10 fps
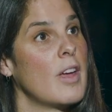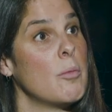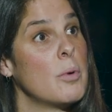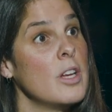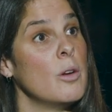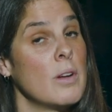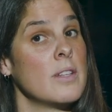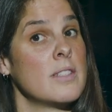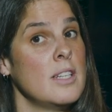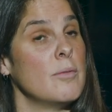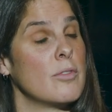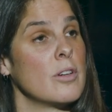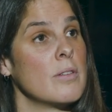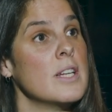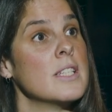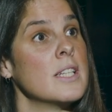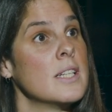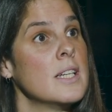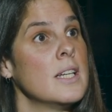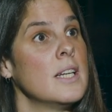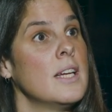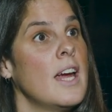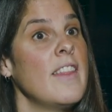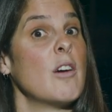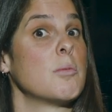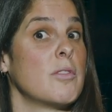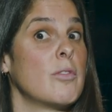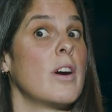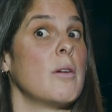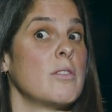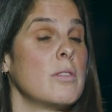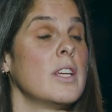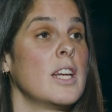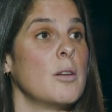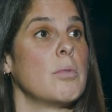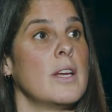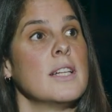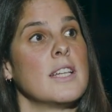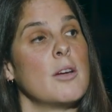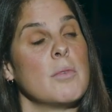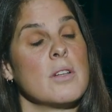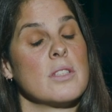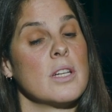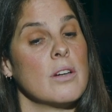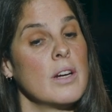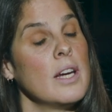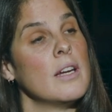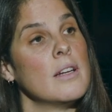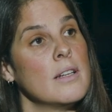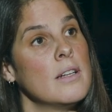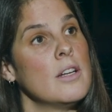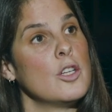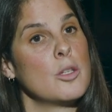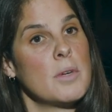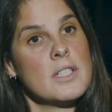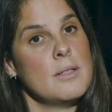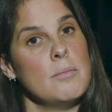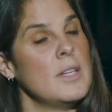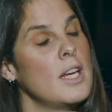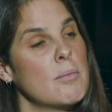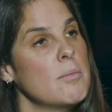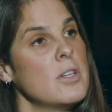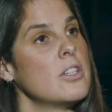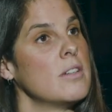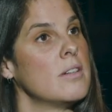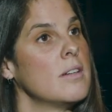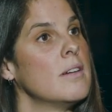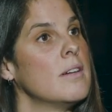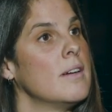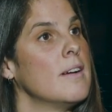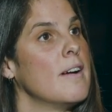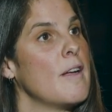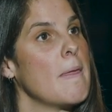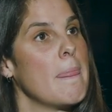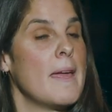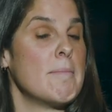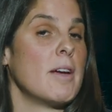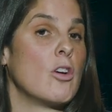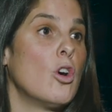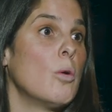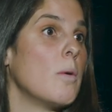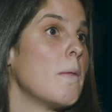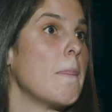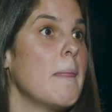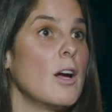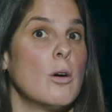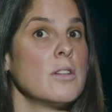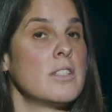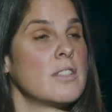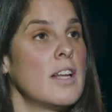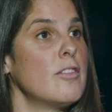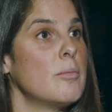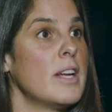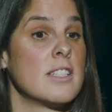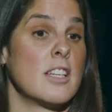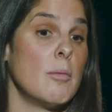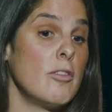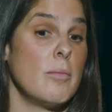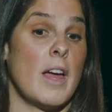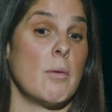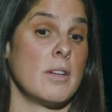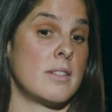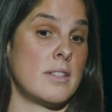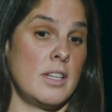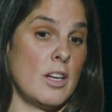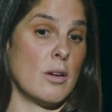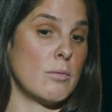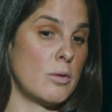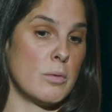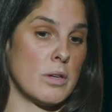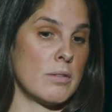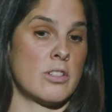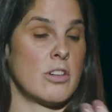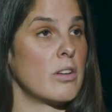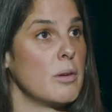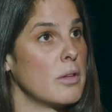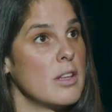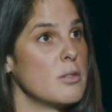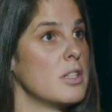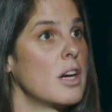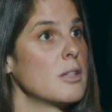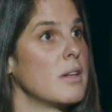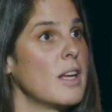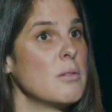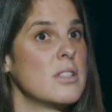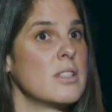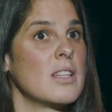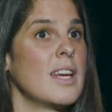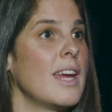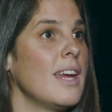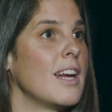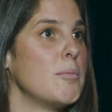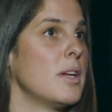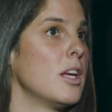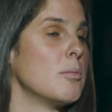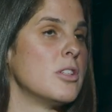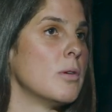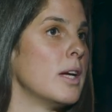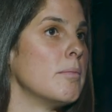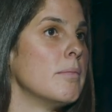I put you on this team for a reason. And that was before I was really getting playing time, and I was like, okay. So my team became my mission. And my goal, that's awesome. My goal was just love them. And some of them that was, who were struggling with things we talked about, that was just like, hey, can I pick you up at 2 a.m.?